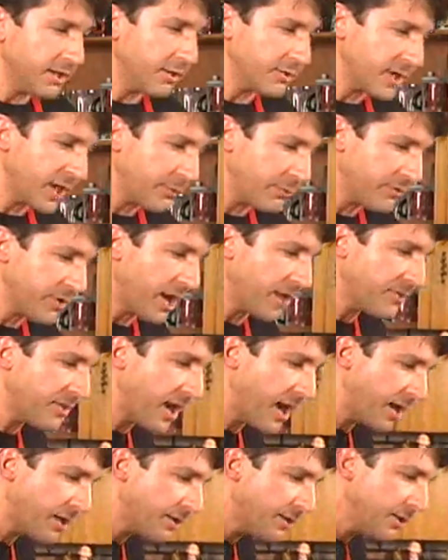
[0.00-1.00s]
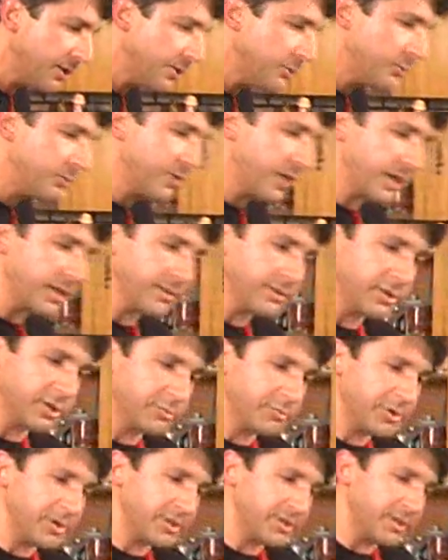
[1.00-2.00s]
Okay, we've got that. We've got a
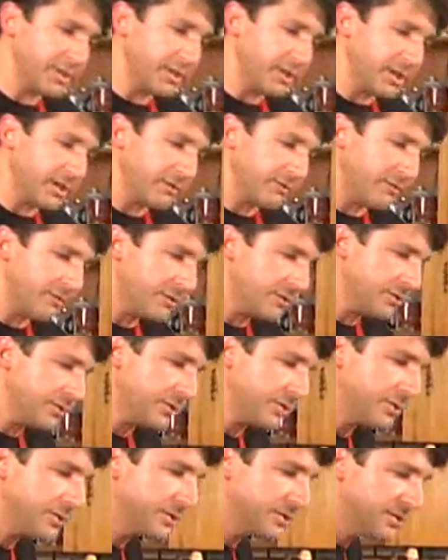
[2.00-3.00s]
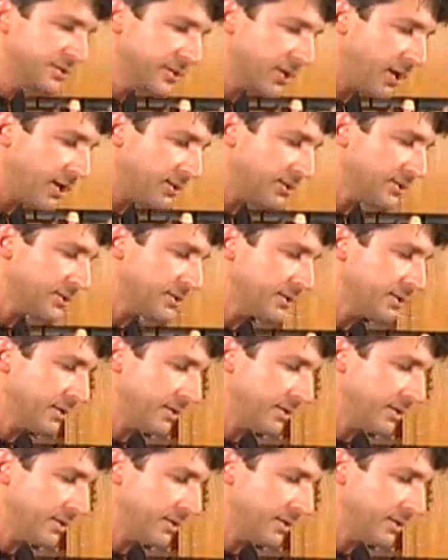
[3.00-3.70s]
little bit of salt,